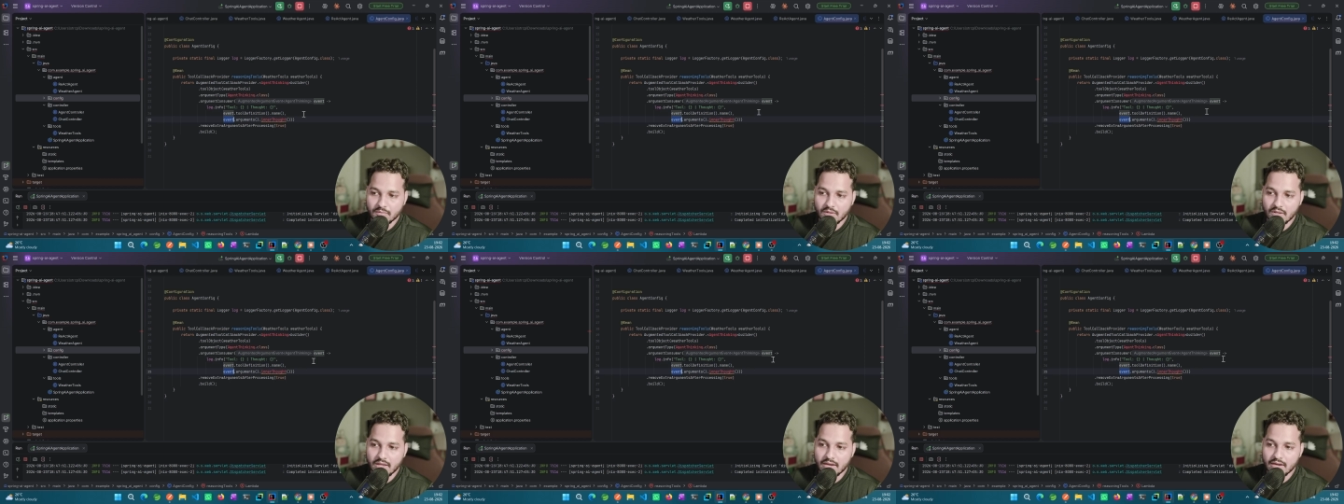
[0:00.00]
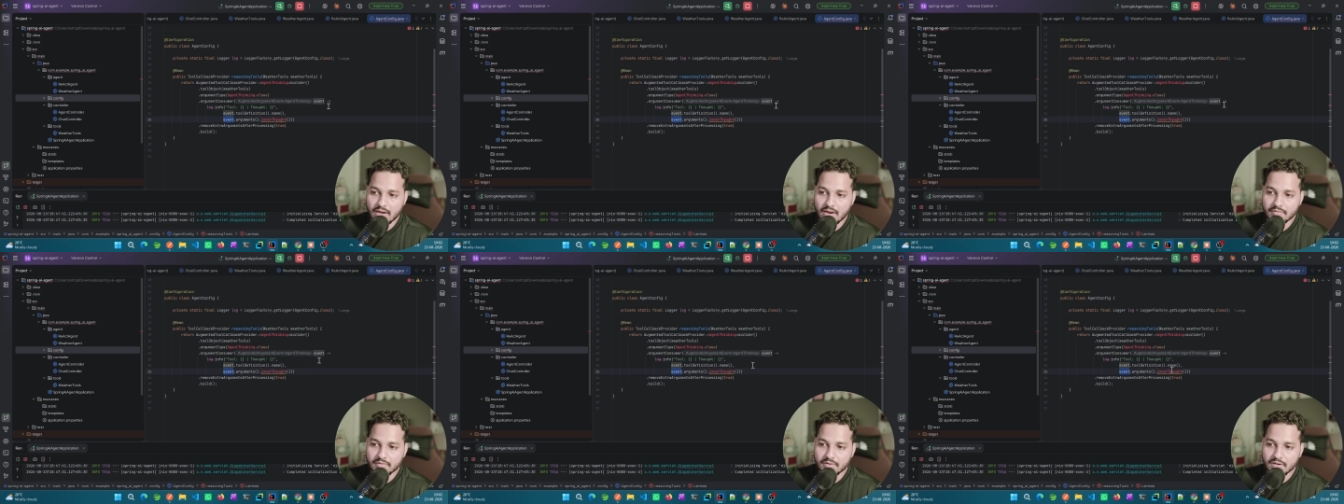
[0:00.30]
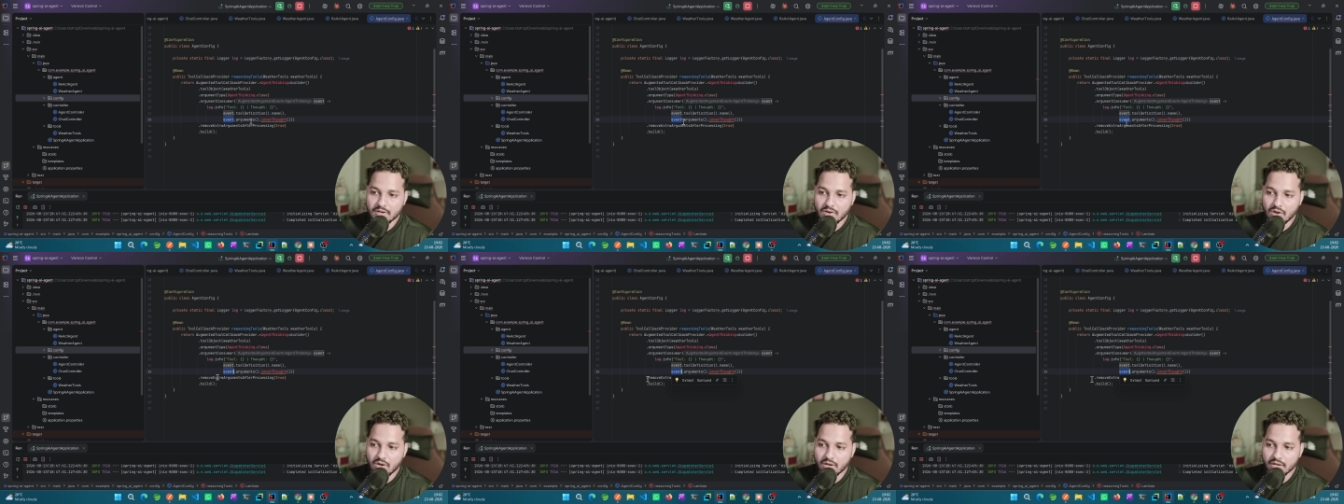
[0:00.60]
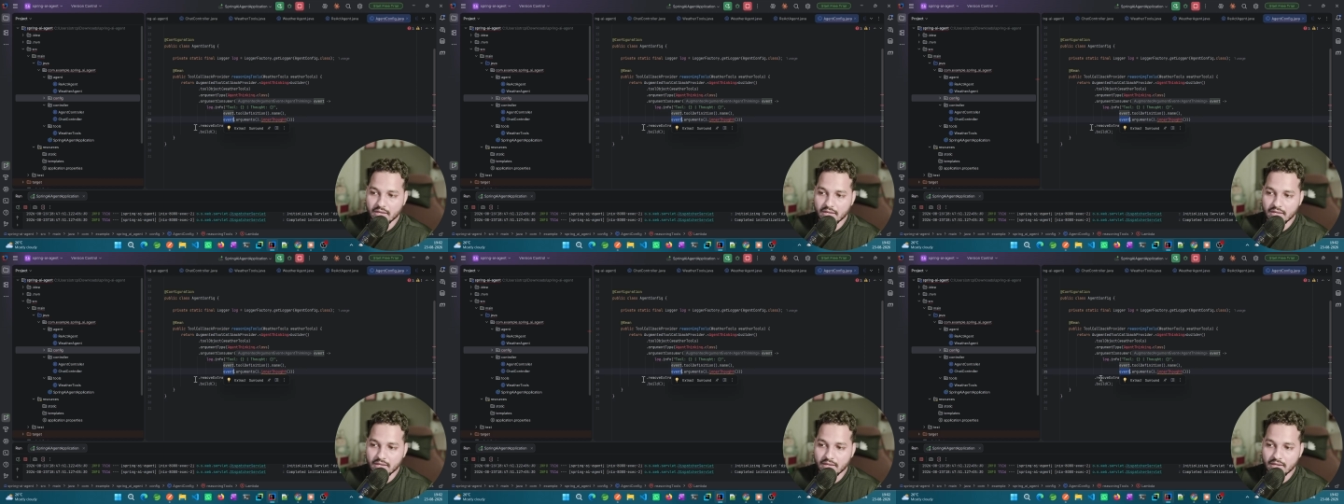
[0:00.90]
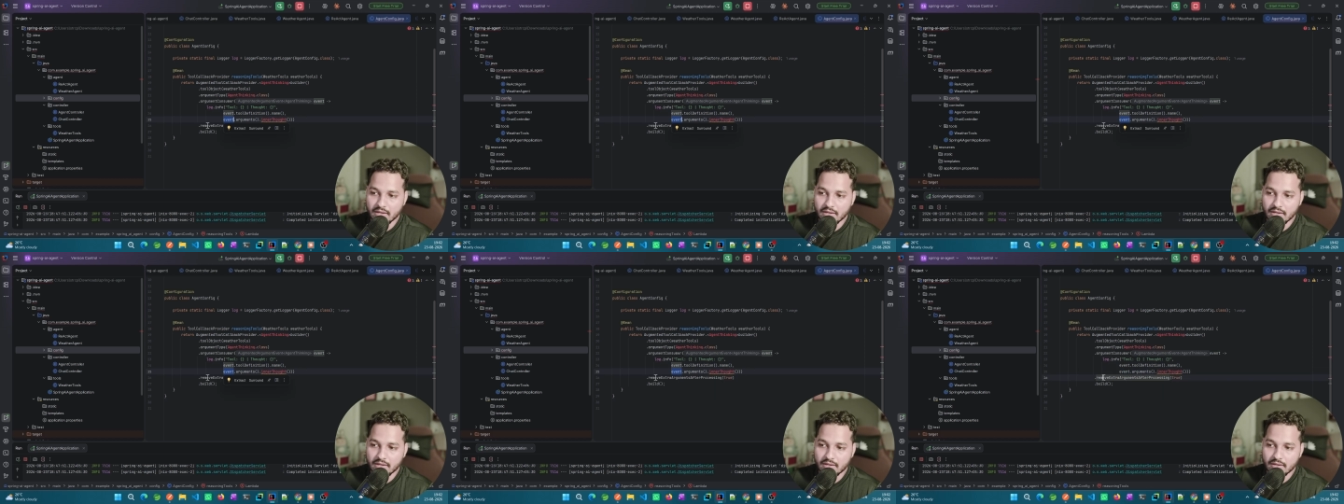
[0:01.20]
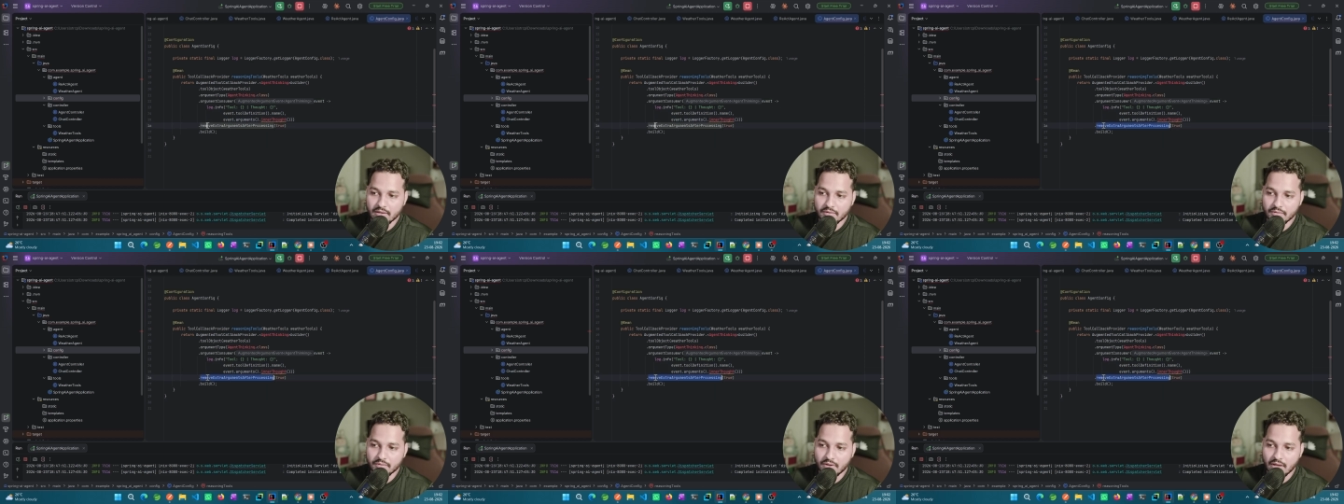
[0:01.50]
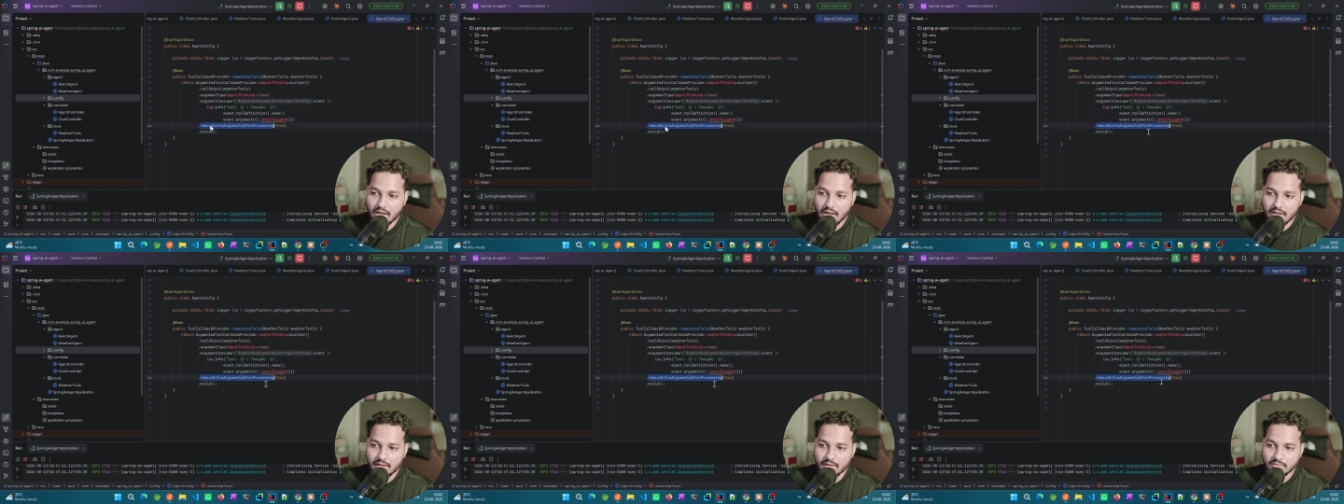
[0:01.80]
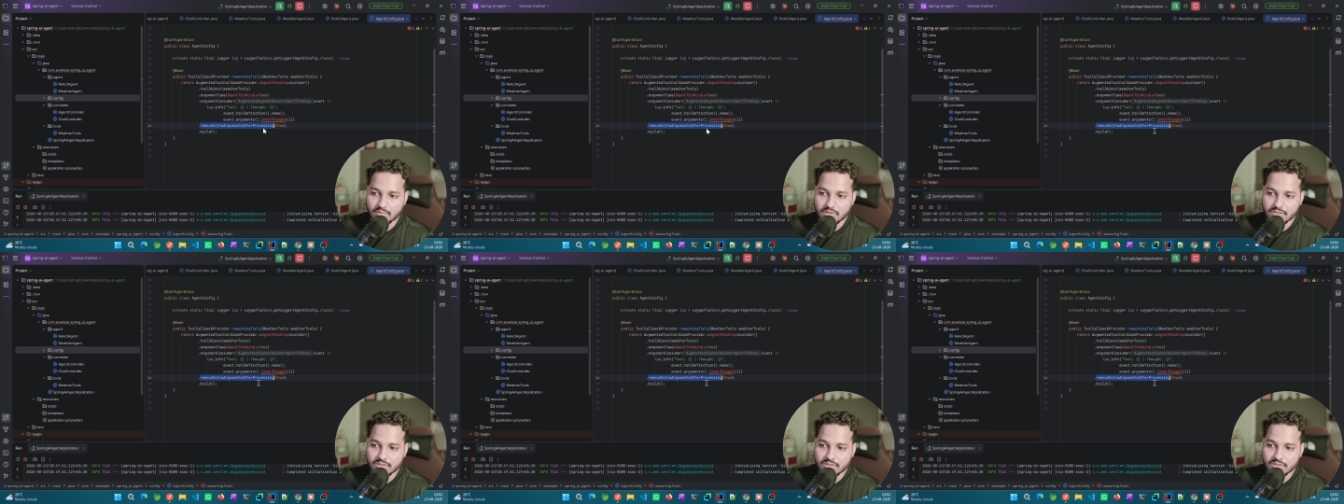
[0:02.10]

And after logging, I am